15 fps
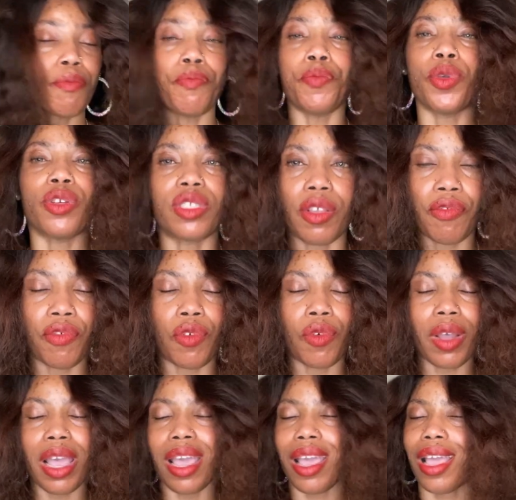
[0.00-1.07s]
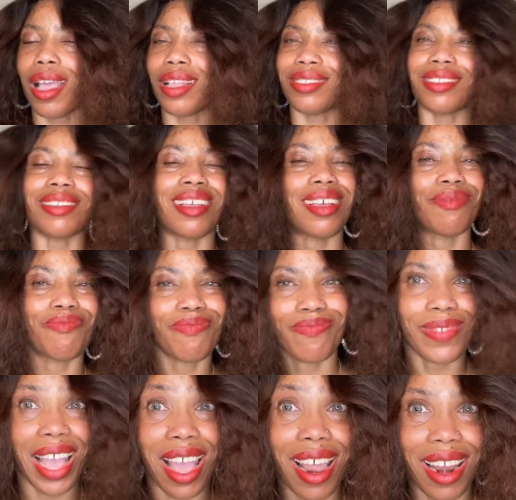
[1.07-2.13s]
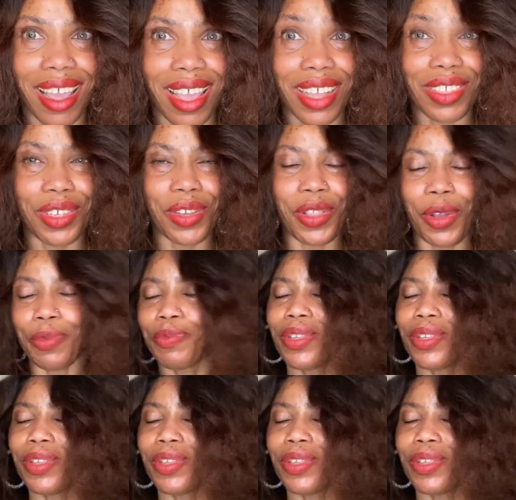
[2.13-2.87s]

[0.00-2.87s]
beautiful, and elegant, you know.